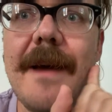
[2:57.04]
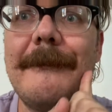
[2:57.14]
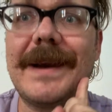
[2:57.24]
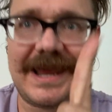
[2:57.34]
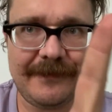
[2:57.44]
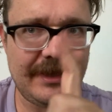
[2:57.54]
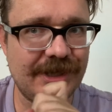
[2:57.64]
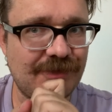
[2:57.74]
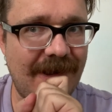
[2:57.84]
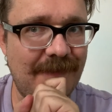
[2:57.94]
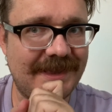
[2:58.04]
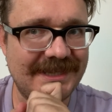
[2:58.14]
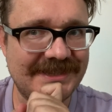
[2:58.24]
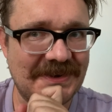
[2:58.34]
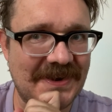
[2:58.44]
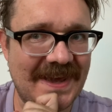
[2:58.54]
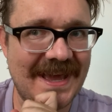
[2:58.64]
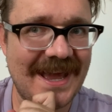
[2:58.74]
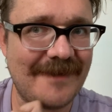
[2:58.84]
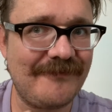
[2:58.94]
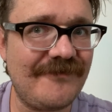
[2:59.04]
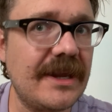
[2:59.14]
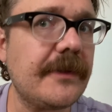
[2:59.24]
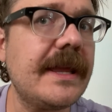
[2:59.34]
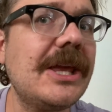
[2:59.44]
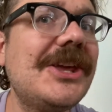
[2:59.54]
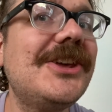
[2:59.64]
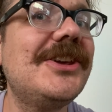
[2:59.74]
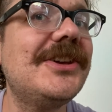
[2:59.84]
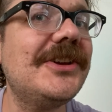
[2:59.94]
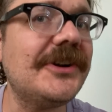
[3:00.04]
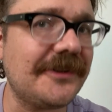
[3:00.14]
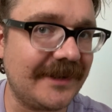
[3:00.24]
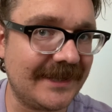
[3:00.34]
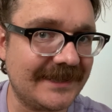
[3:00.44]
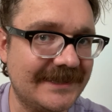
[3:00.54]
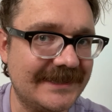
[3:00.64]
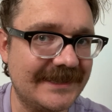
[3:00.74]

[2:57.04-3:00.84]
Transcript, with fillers: But I am going to try it with this soda. I'm very curious